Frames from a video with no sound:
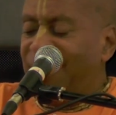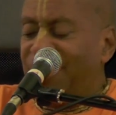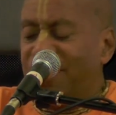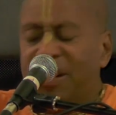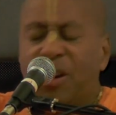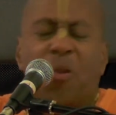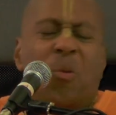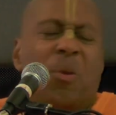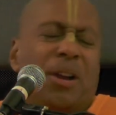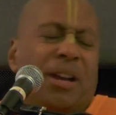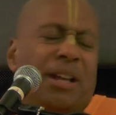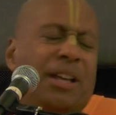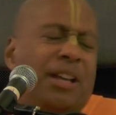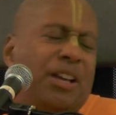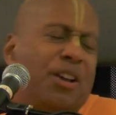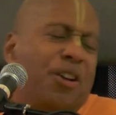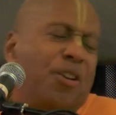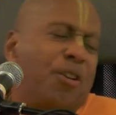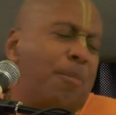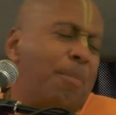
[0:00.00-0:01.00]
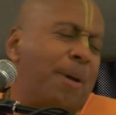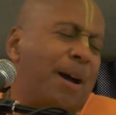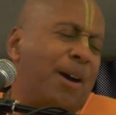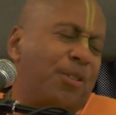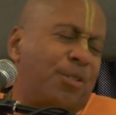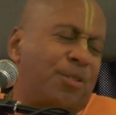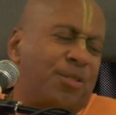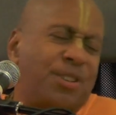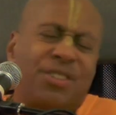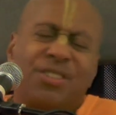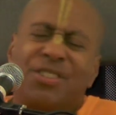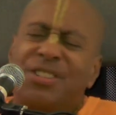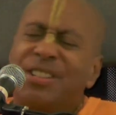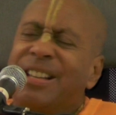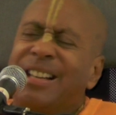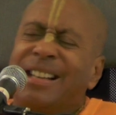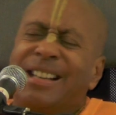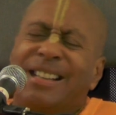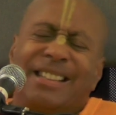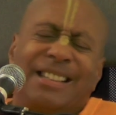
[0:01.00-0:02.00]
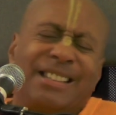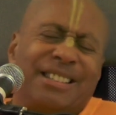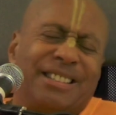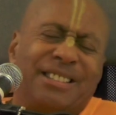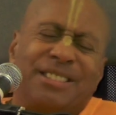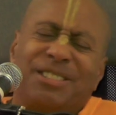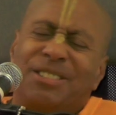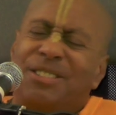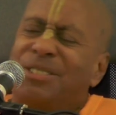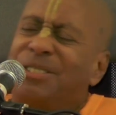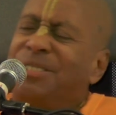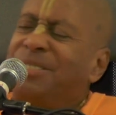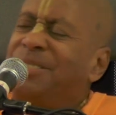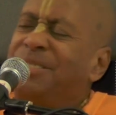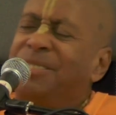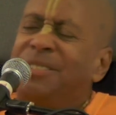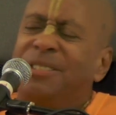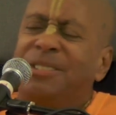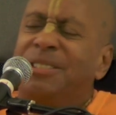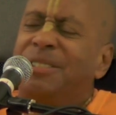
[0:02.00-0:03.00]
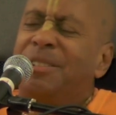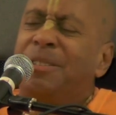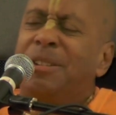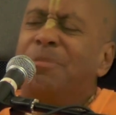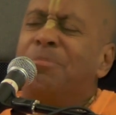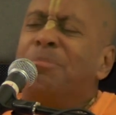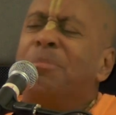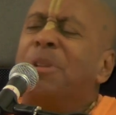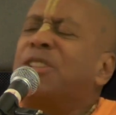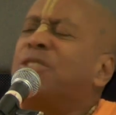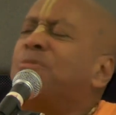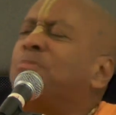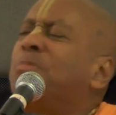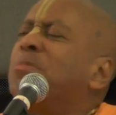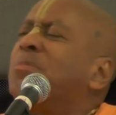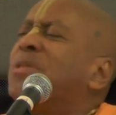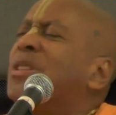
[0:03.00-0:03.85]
We don't want to hear about Krishna. It must be